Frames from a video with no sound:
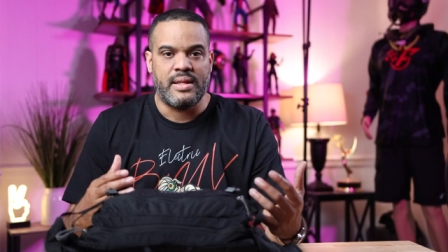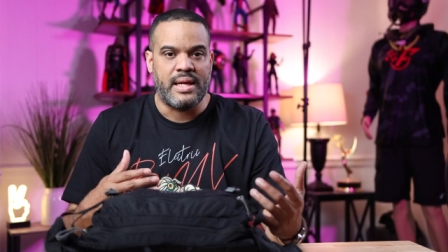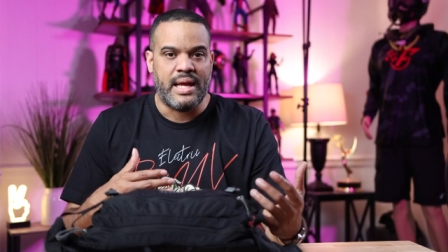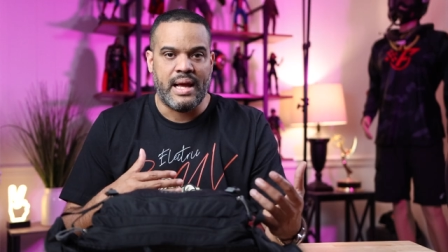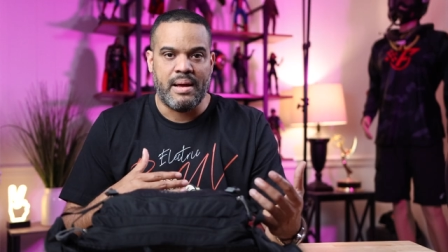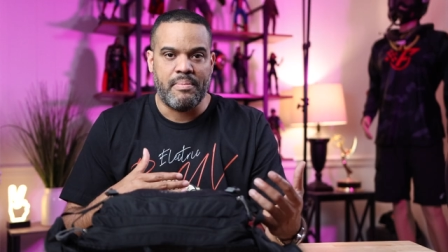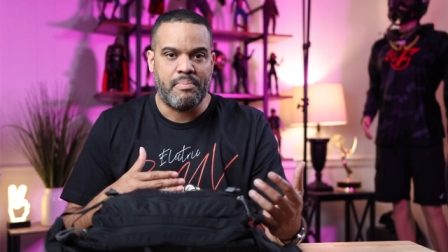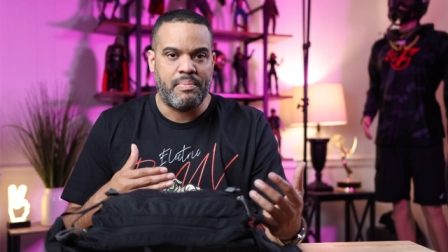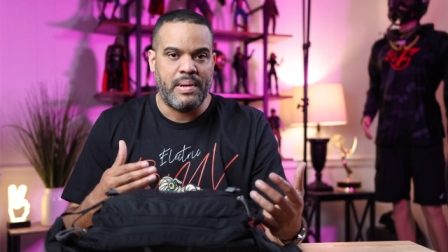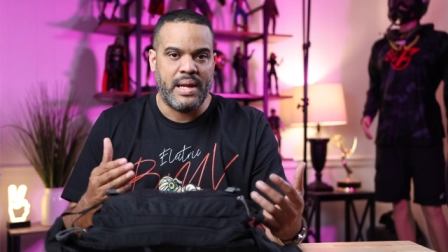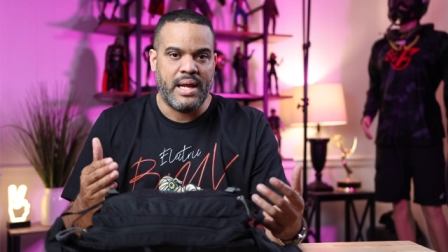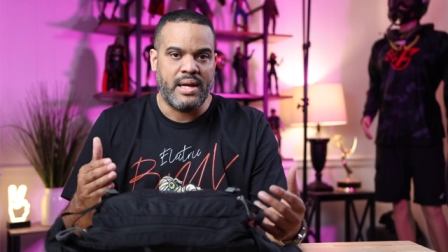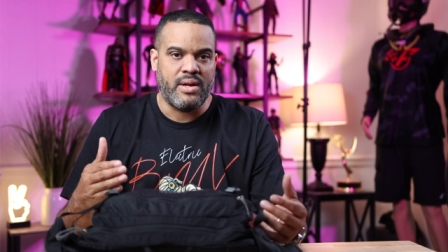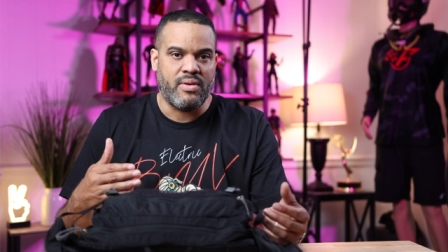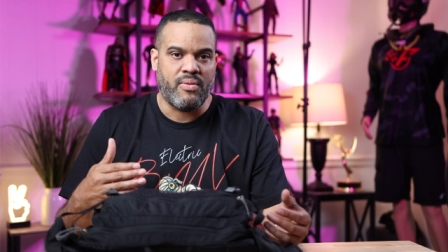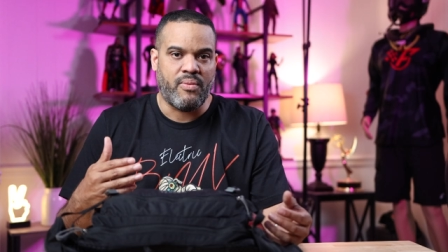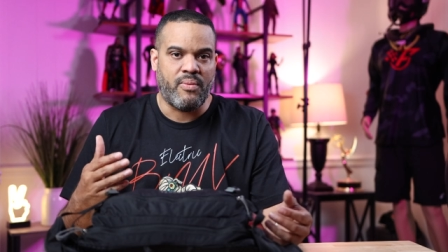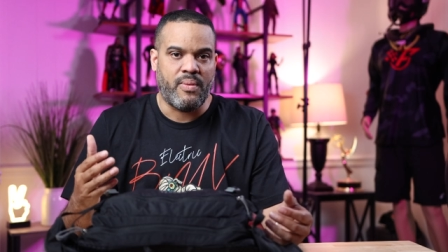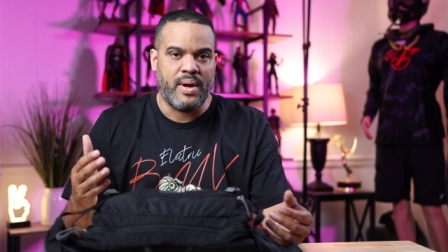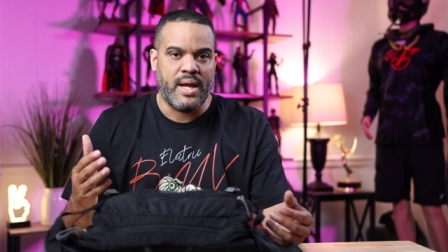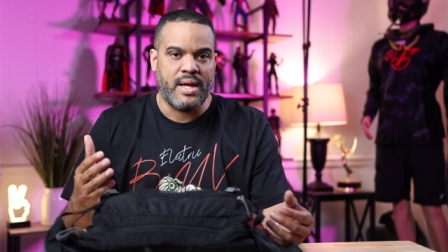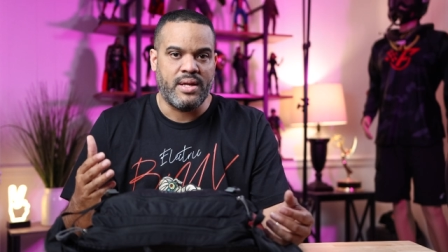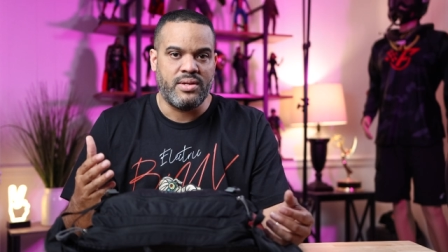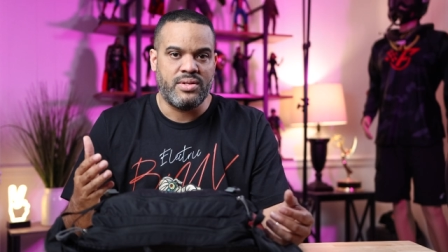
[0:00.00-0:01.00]
they have plenty
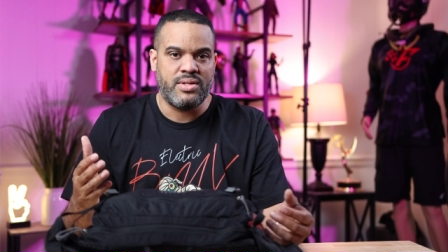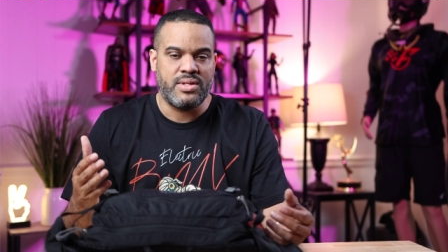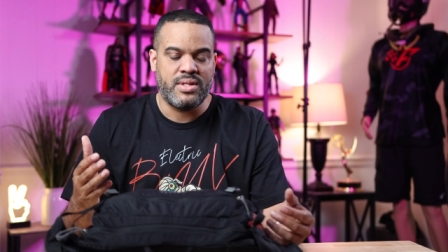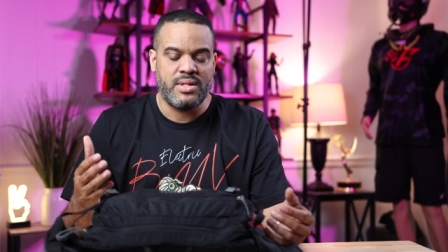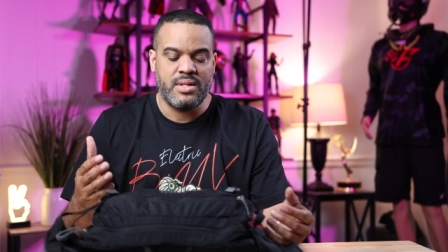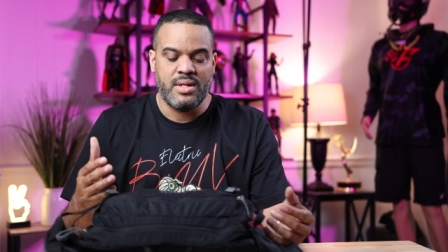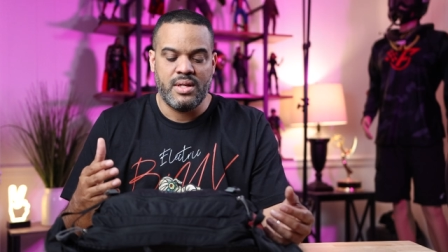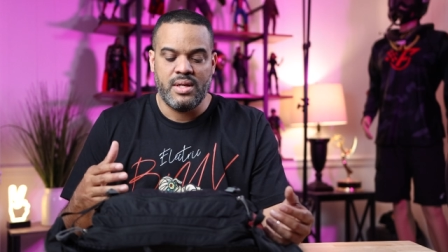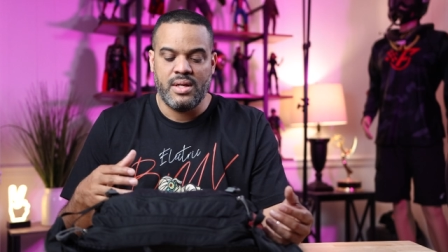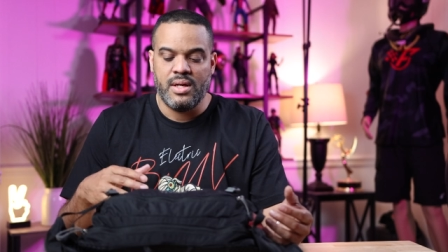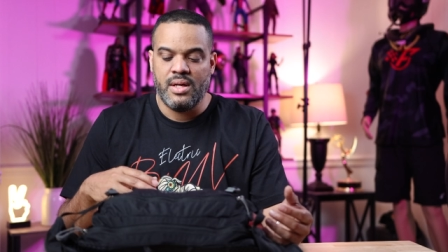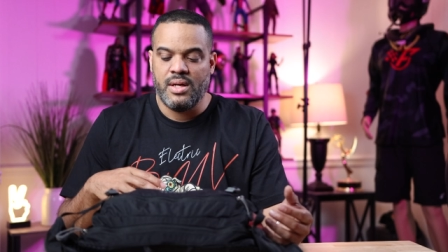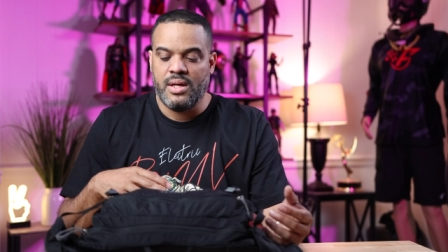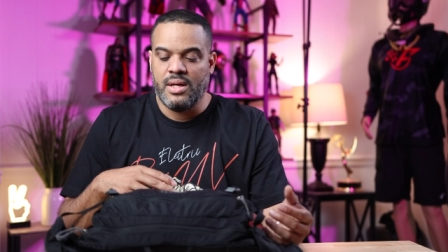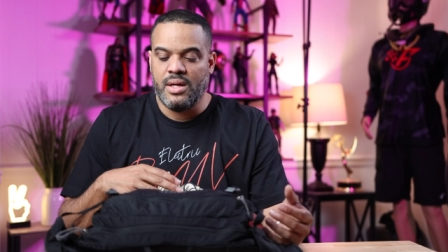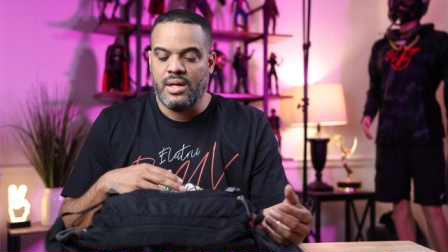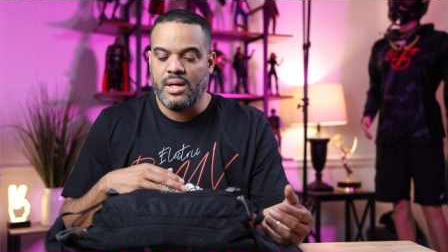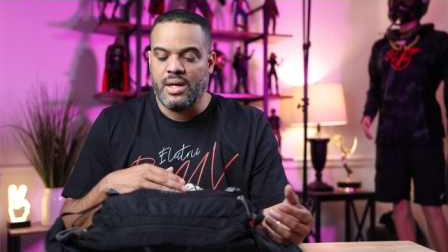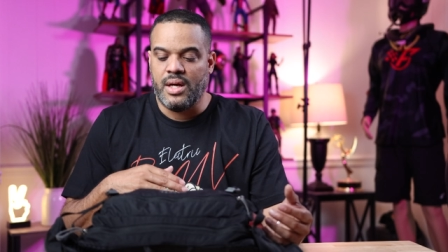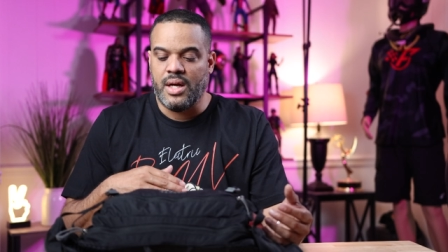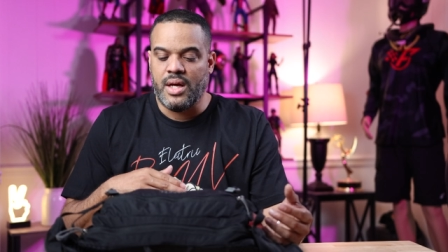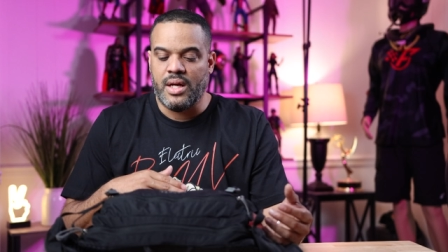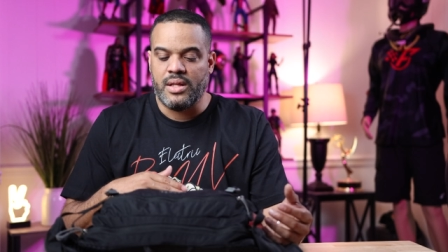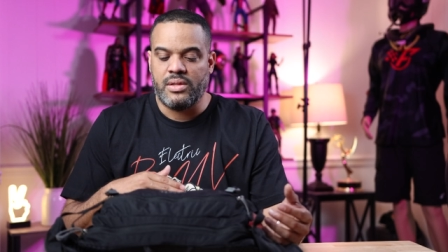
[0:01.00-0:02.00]
of range
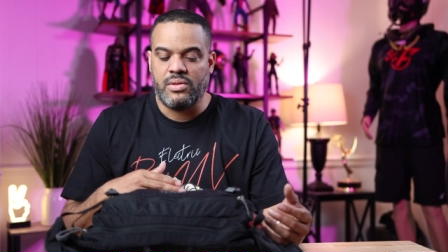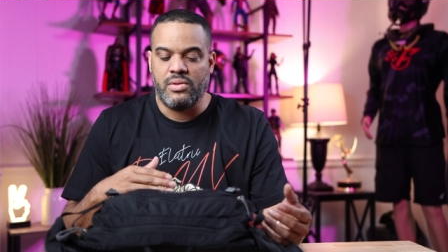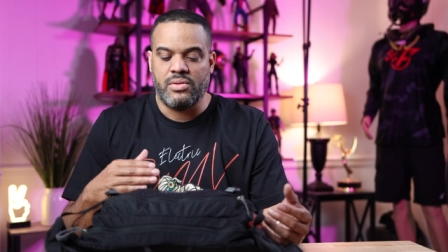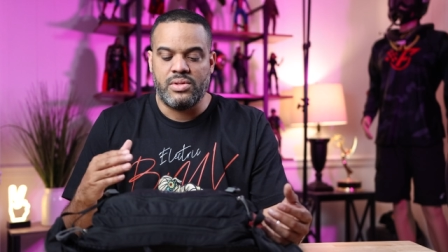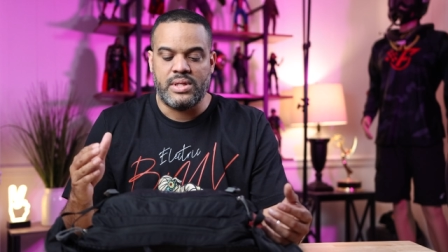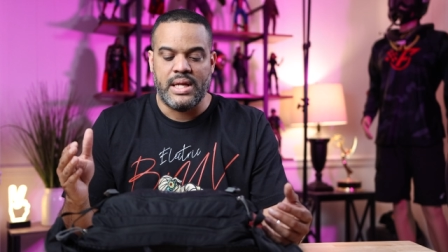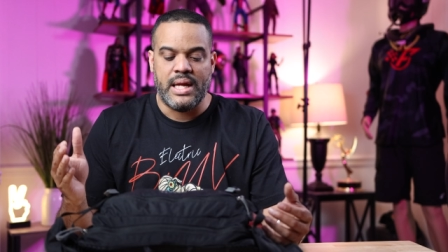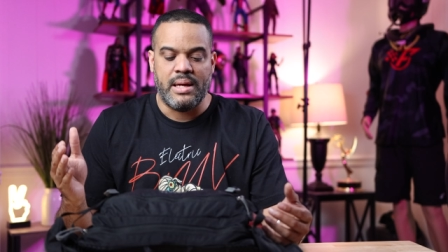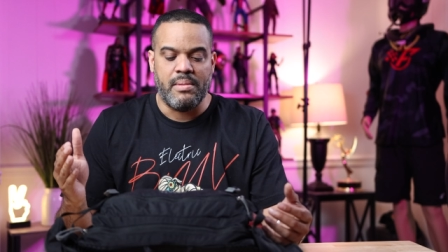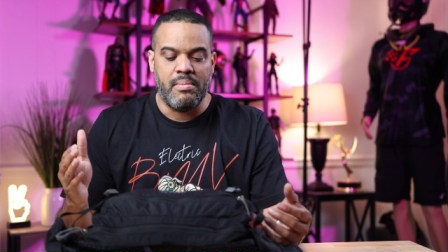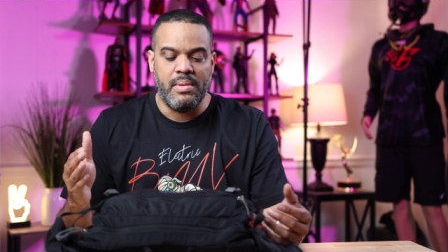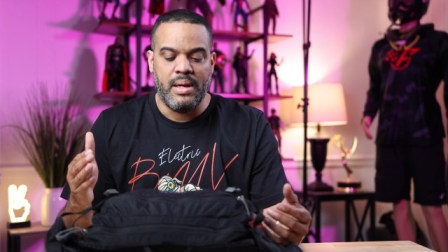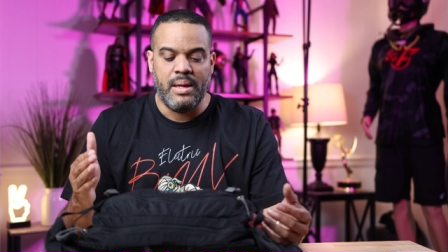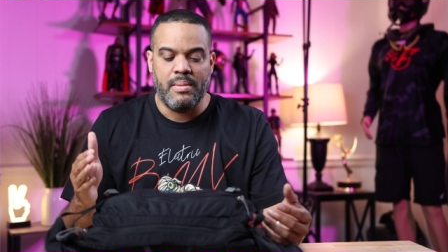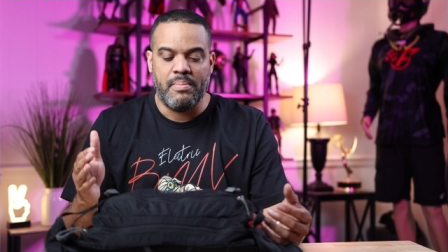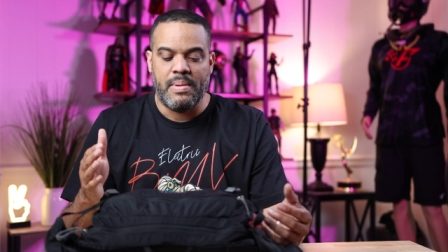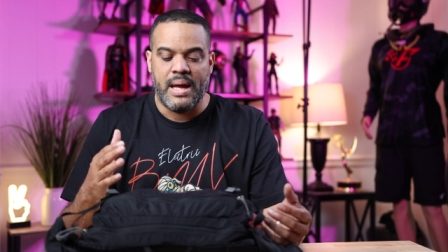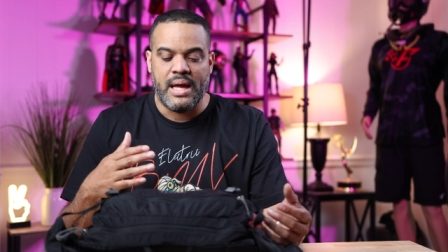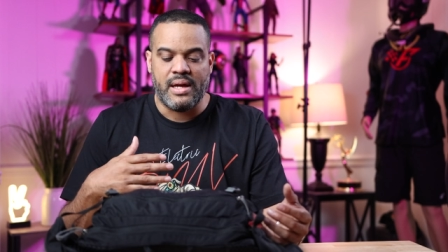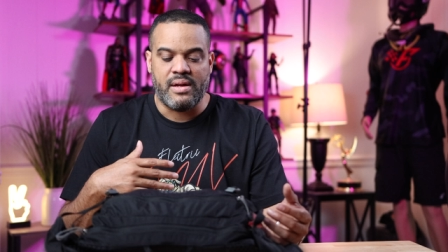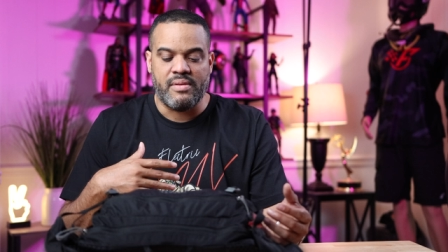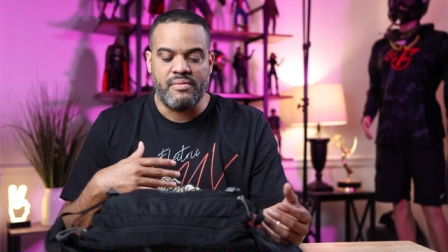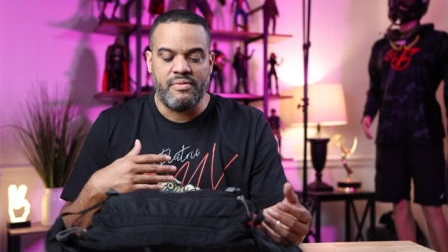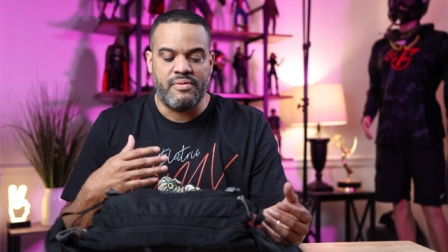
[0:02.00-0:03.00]
uh, to take me
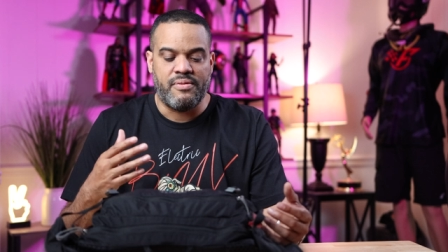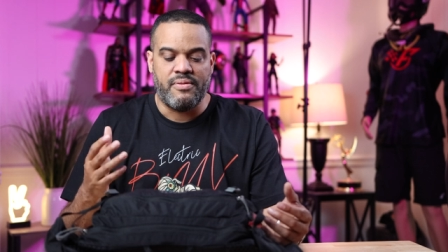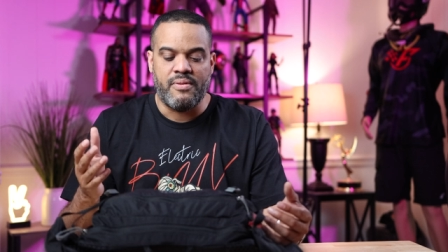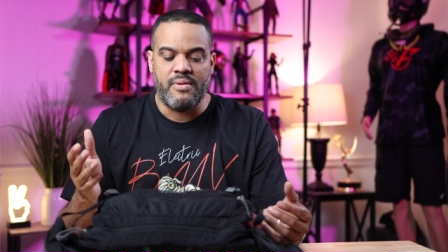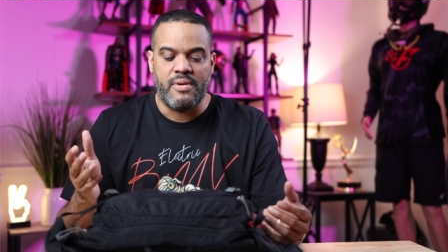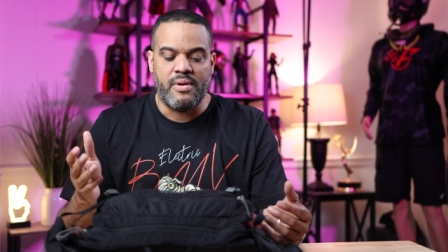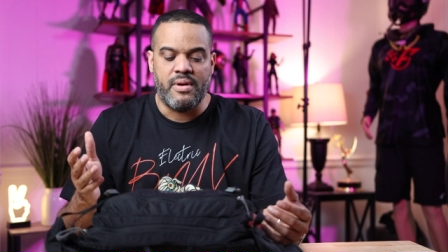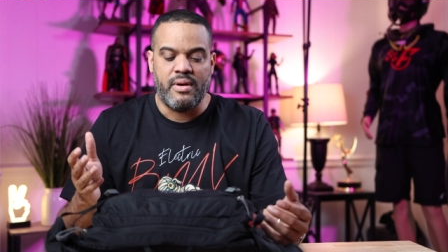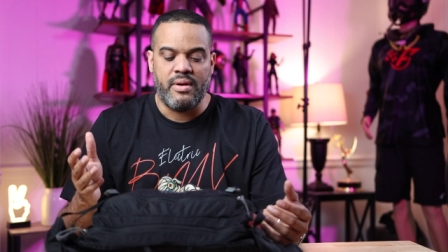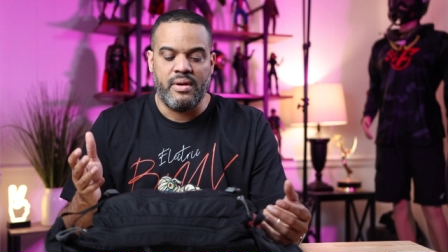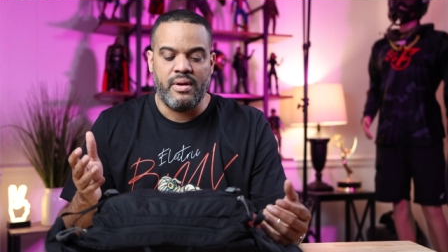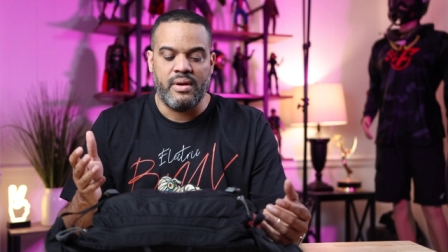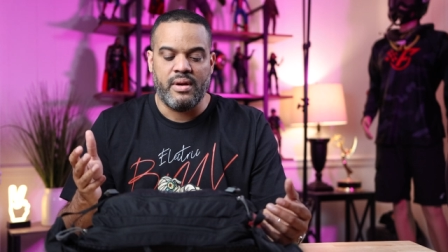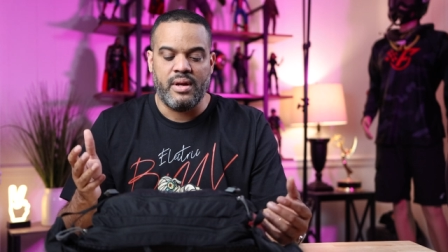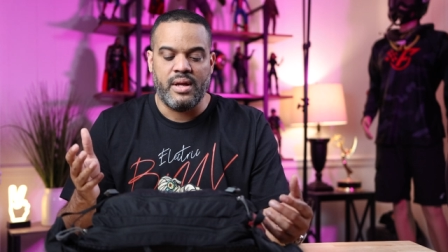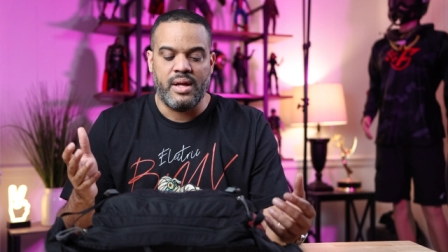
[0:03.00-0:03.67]
back and forth,